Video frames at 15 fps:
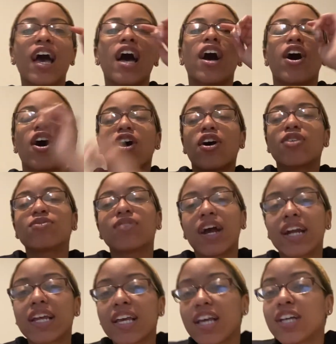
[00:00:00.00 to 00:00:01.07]

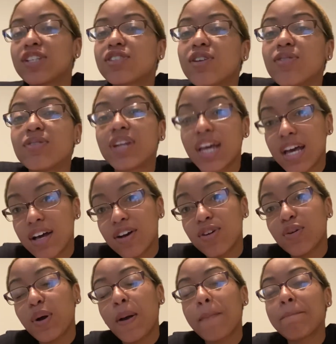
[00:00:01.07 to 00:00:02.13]
Alrighty, so
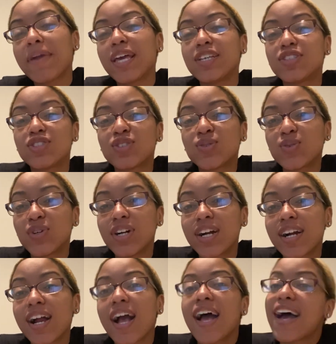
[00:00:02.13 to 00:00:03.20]
now make
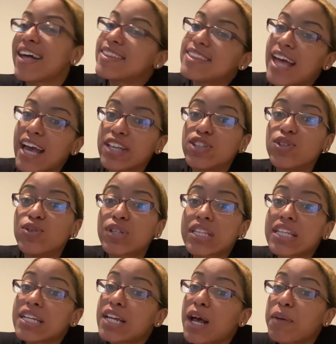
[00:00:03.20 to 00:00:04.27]
sure that you
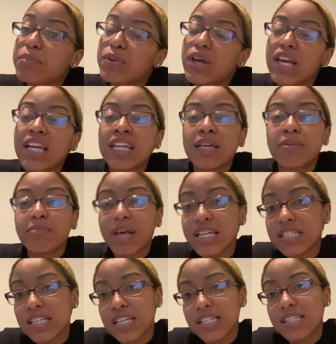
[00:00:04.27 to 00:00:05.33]
clean up any
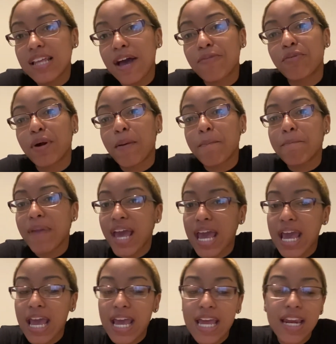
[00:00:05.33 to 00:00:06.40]
messes that were
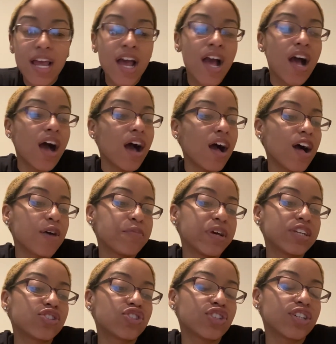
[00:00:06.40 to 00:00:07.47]
made. Make
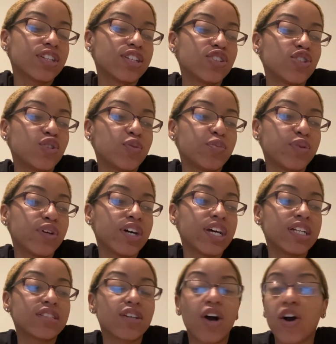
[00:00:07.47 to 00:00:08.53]
sure that you
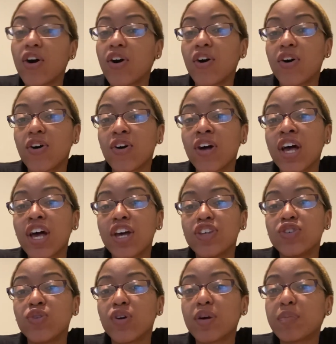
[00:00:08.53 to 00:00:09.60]
put all
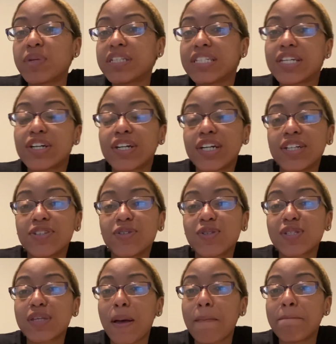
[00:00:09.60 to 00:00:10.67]
your
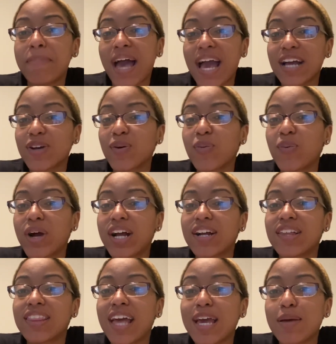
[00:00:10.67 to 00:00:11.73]
materials back where
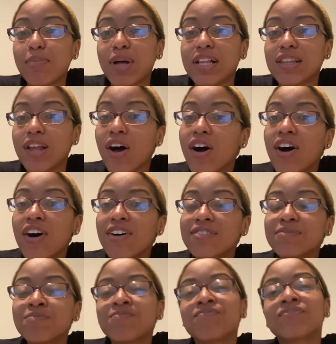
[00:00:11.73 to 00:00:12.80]
they belong.